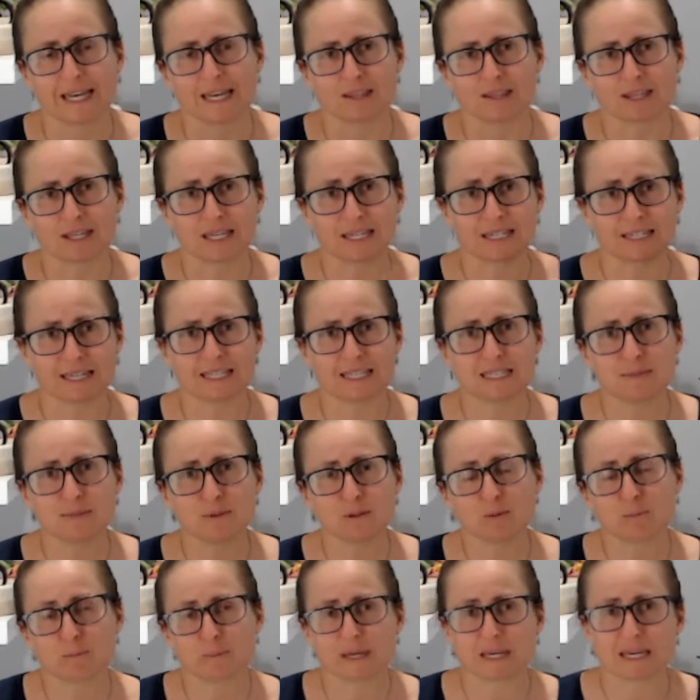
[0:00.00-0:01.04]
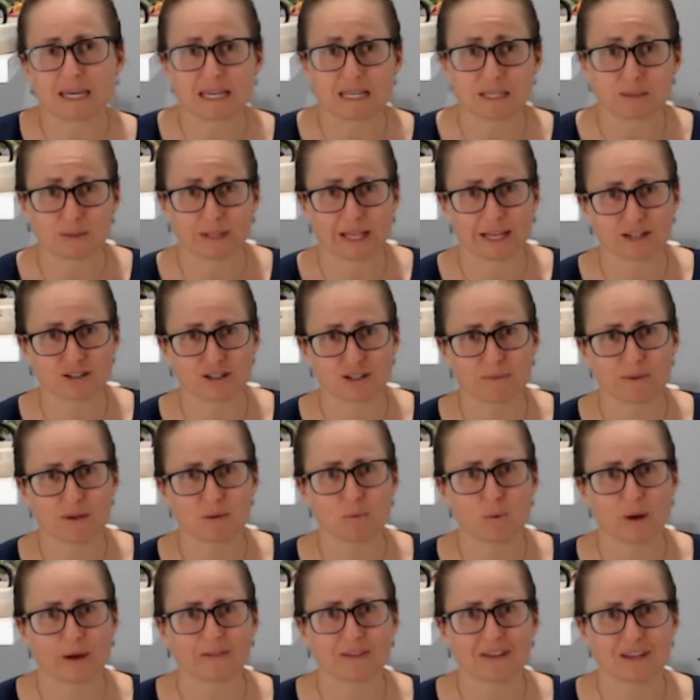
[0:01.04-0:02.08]
The condensed milk bickies will actually be
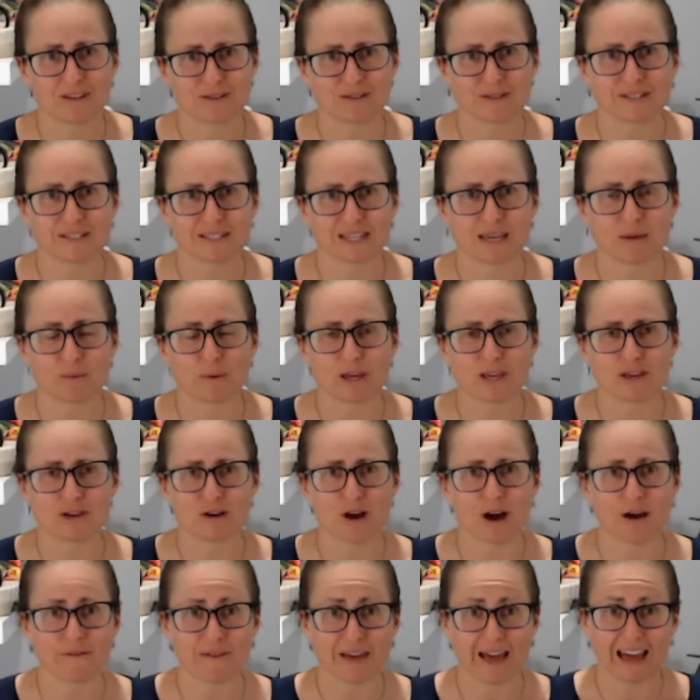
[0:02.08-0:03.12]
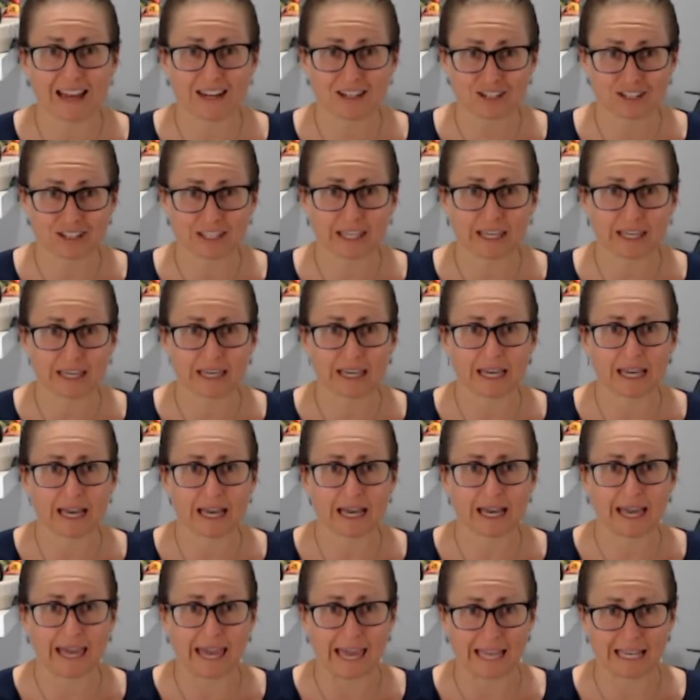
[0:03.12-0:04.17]
one that you see where I've actually
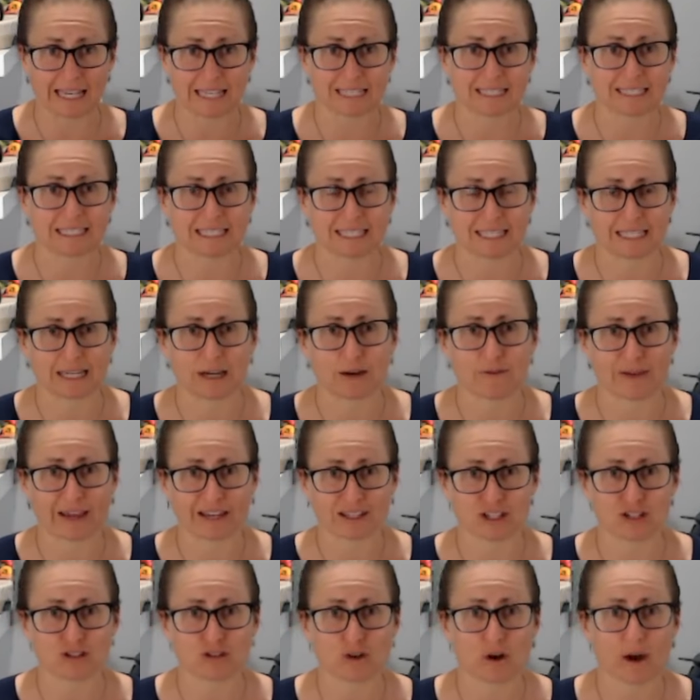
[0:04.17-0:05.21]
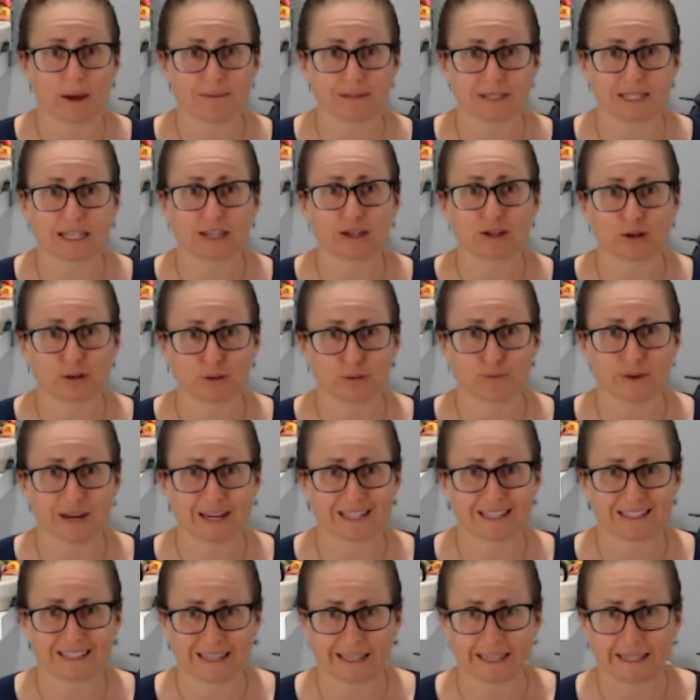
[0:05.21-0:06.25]
edited it. I've actually typed it in
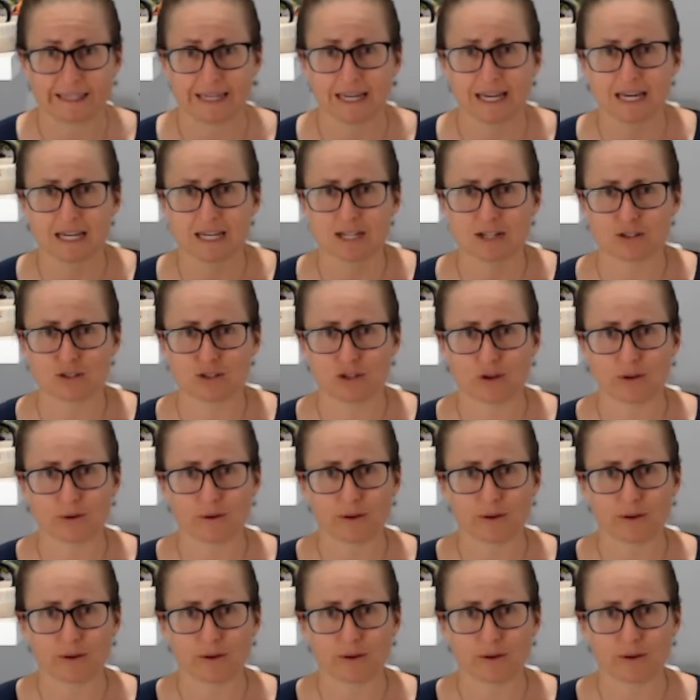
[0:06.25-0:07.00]
correctly. So